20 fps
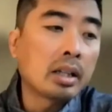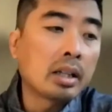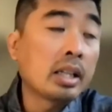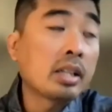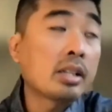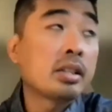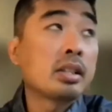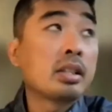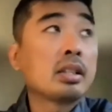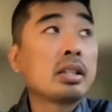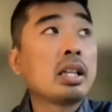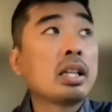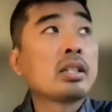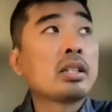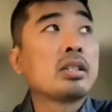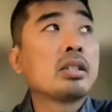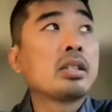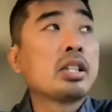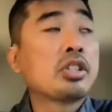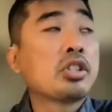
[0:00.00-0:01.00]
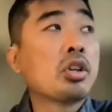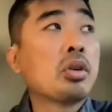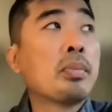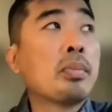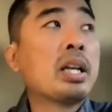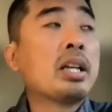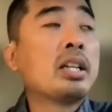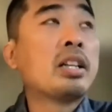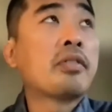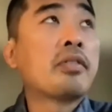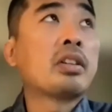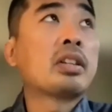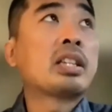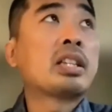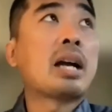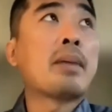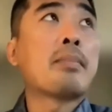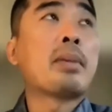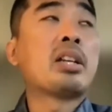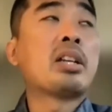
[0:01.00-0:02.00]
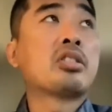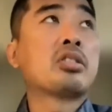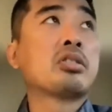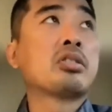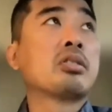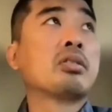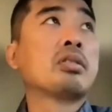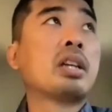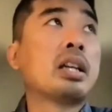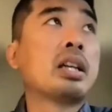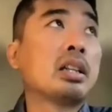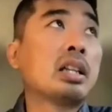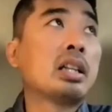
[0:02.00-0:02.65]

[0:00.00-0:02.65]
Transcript: there's so many different dimensions to that.